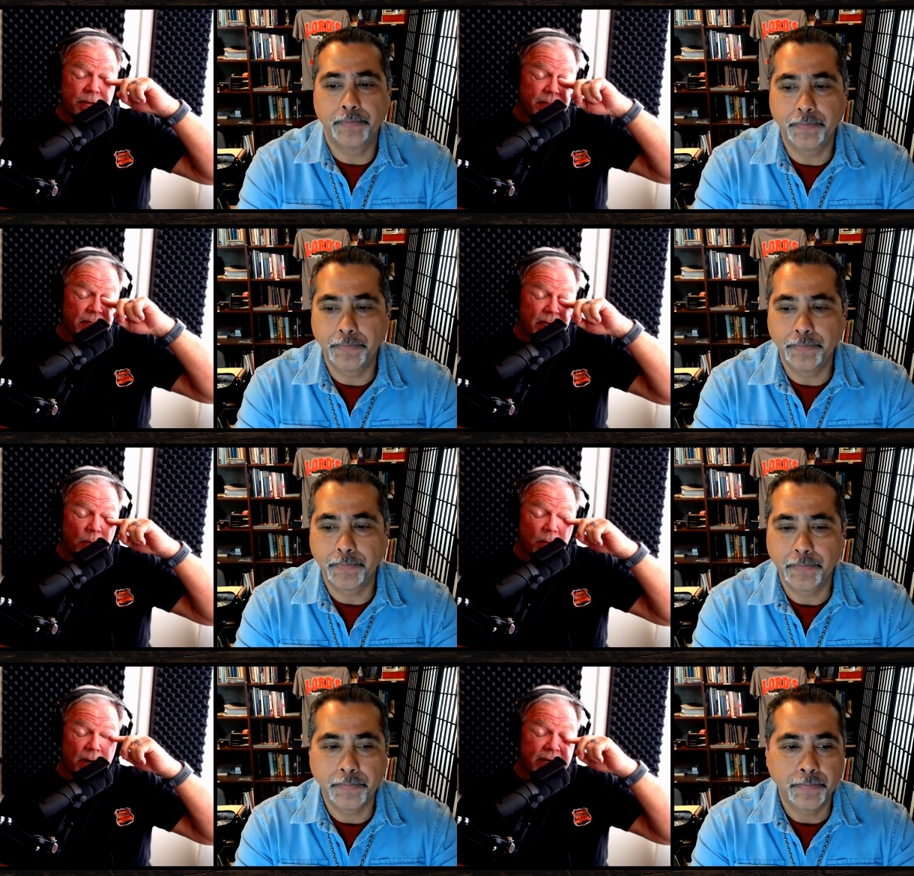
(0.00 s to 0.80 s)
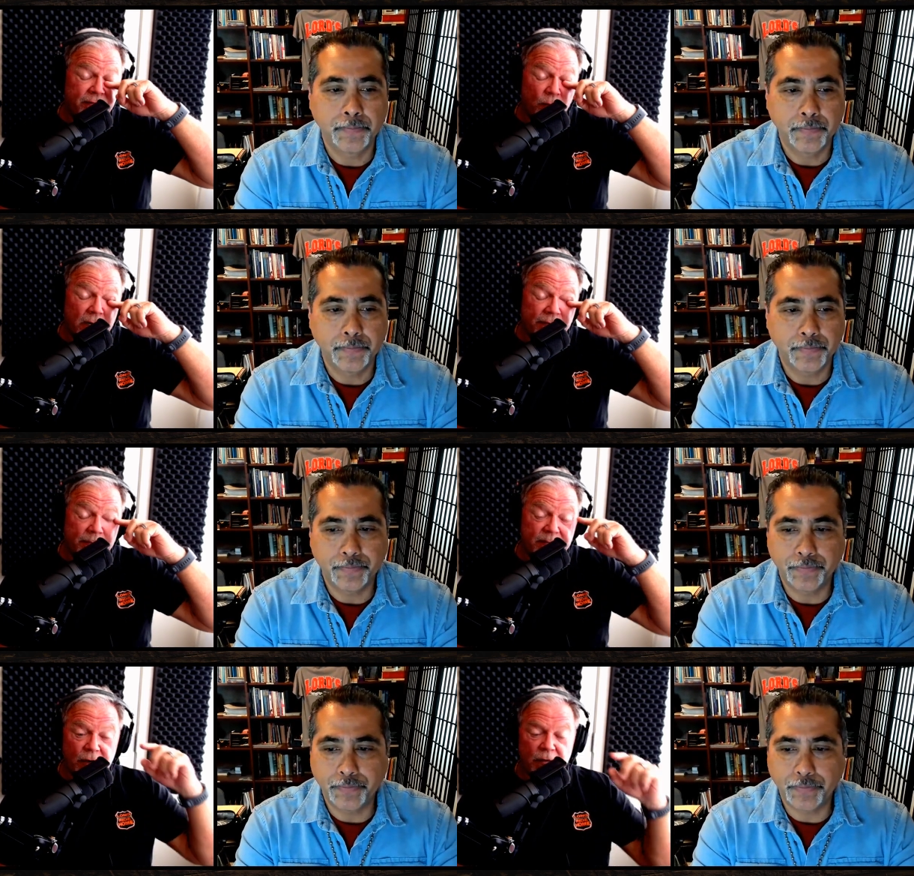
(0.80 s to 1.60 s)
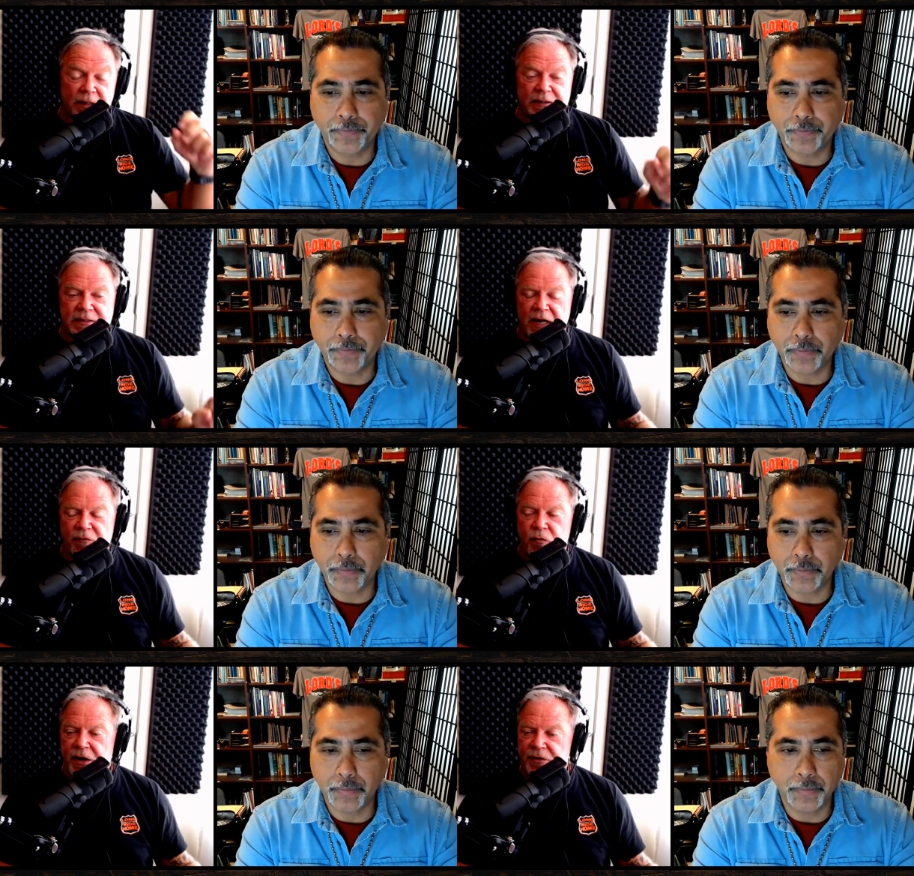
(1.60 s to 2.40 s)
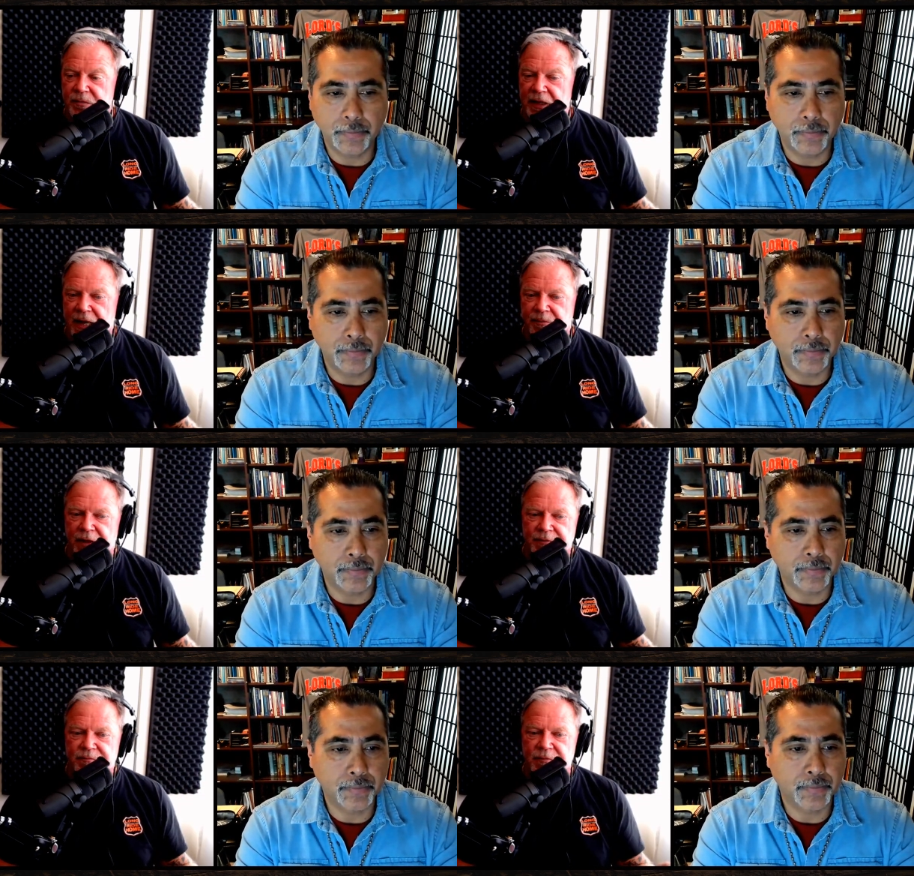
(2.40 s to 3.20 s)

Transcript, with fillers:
Speaker 1: when they were young. I wanted every one of them to go at least halfway to their black belt.